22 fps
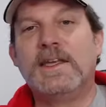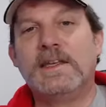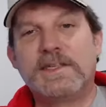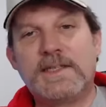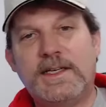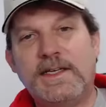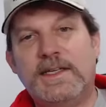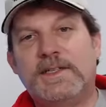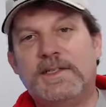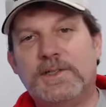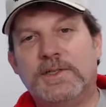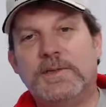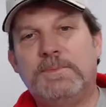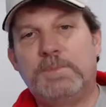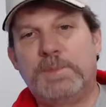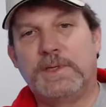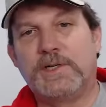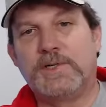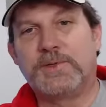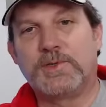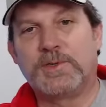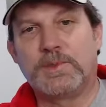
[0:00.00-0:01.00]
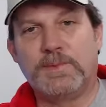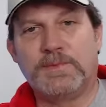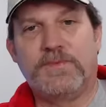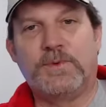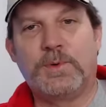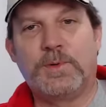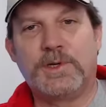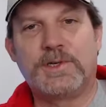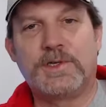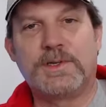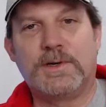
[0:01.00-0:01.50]
Take good pictures
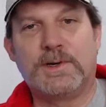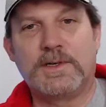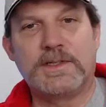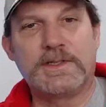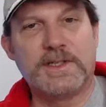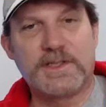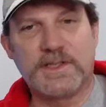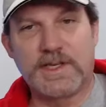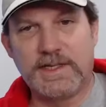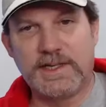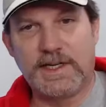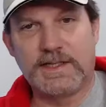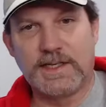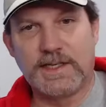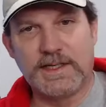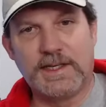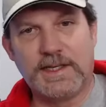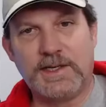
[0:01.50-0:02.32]
before you start disconnecting